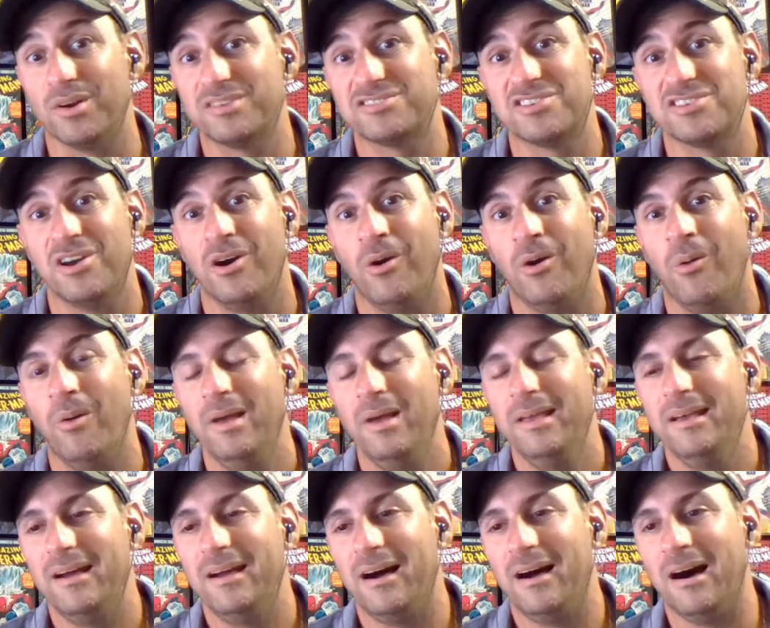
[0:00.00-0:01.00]
So,
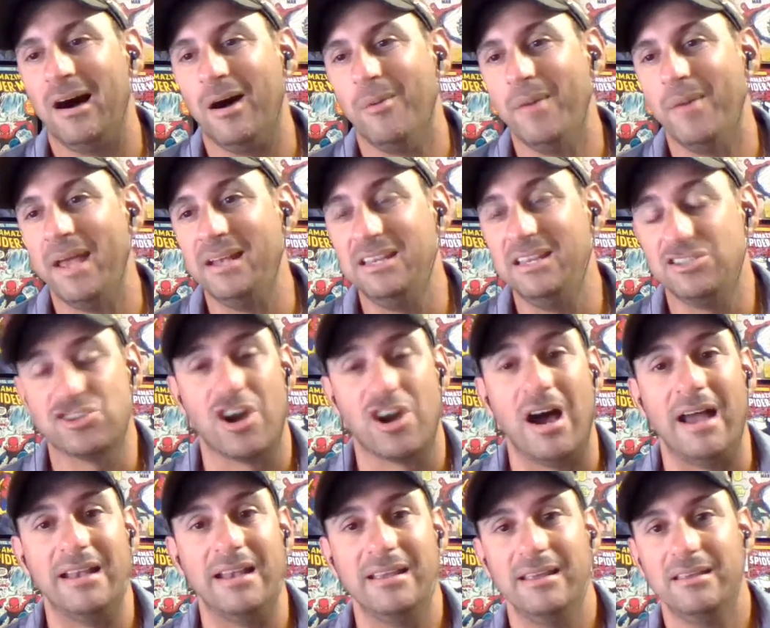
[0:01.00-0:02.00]
and he
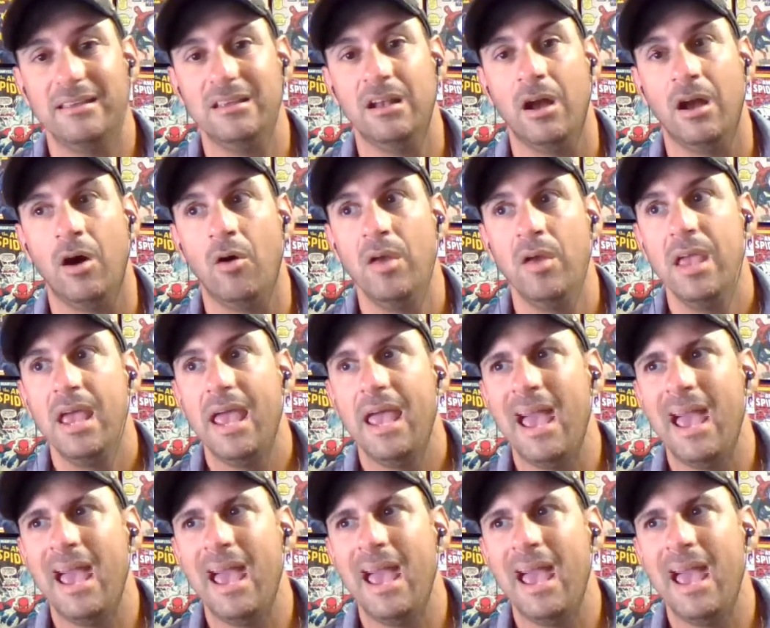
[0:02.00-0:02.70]
tried, you know,